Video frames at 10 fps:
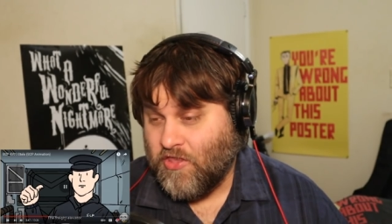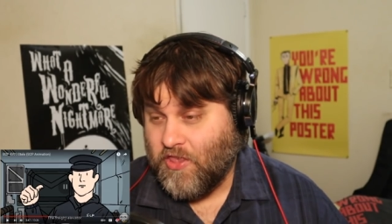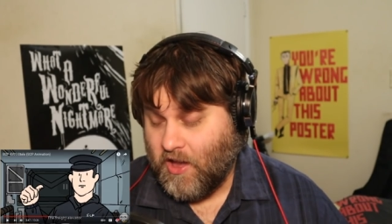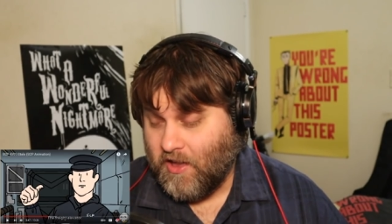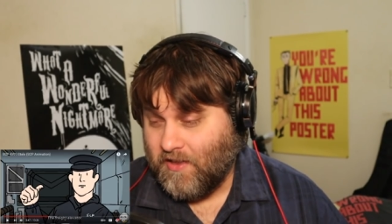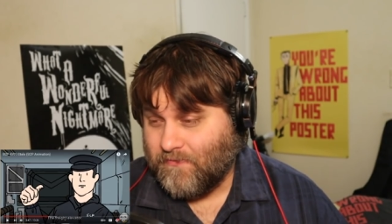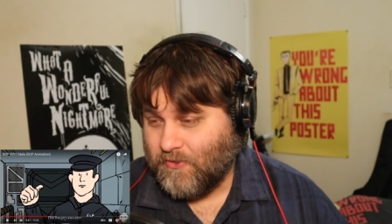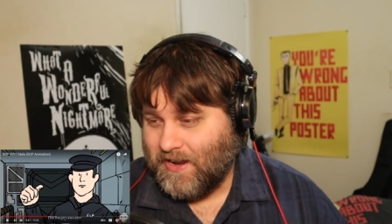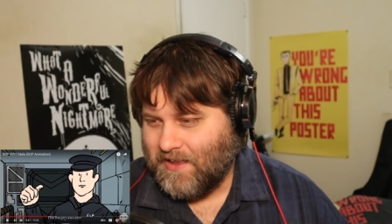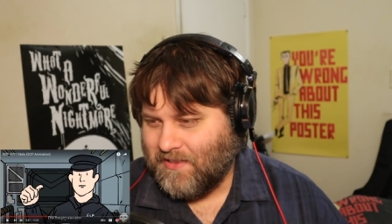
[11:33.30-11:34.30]
The
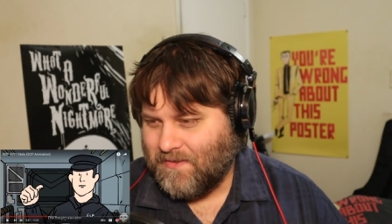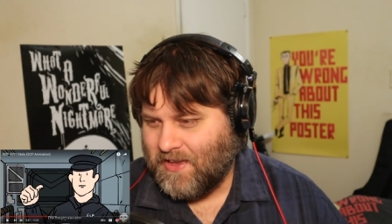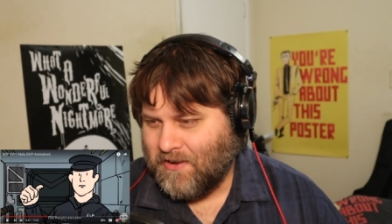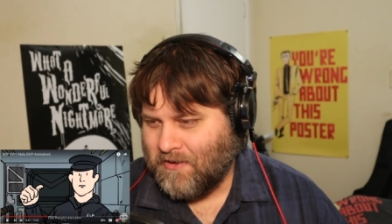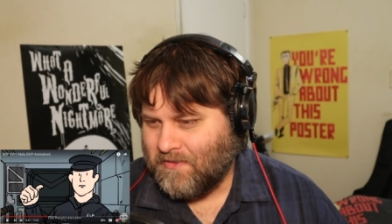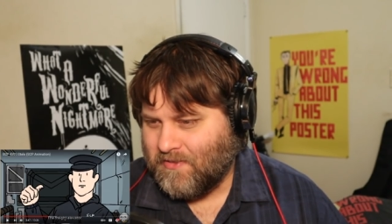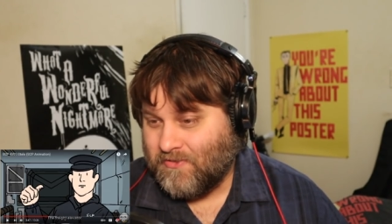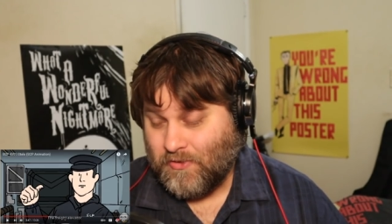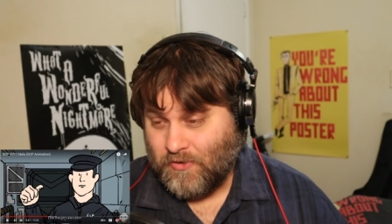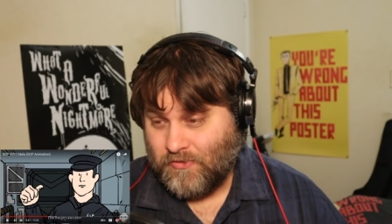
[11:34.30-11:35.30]
freight elevator?
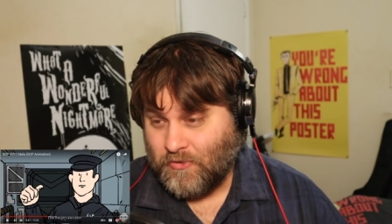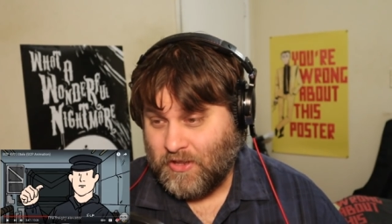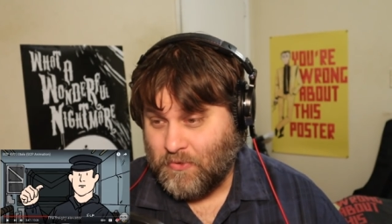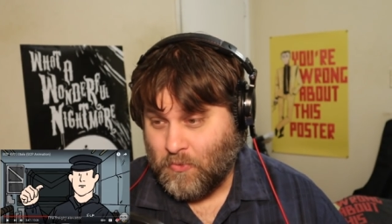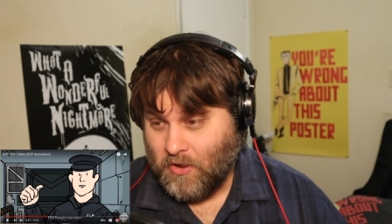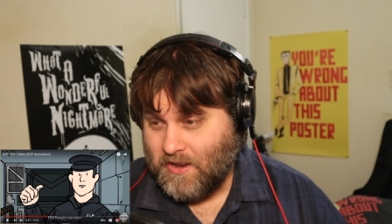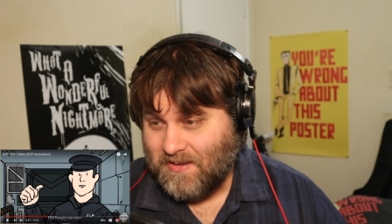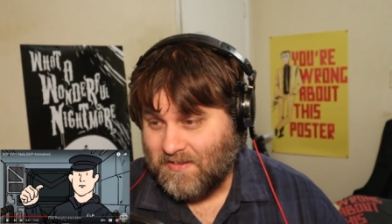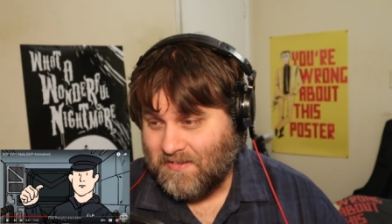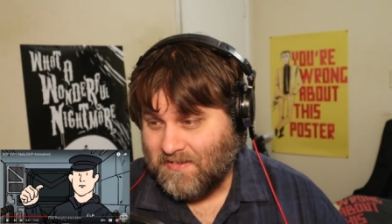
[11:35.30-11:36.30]
So there's only
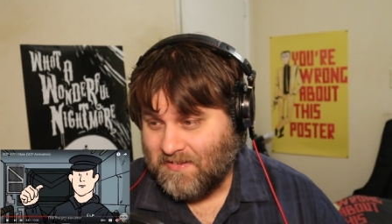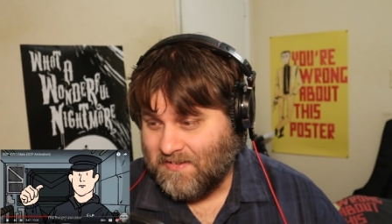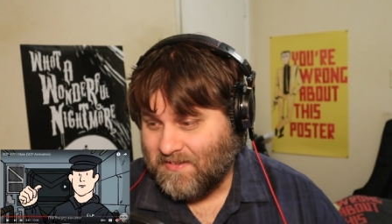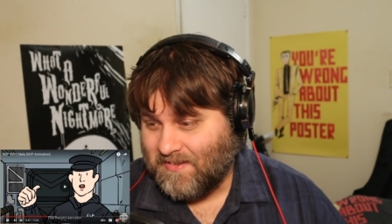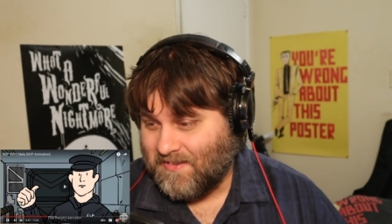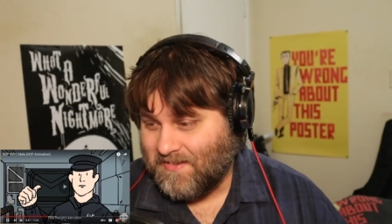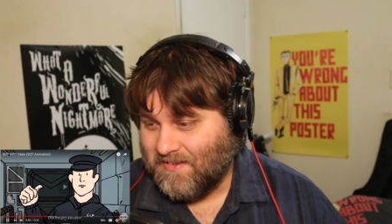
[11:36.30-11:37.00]
one? Elevator.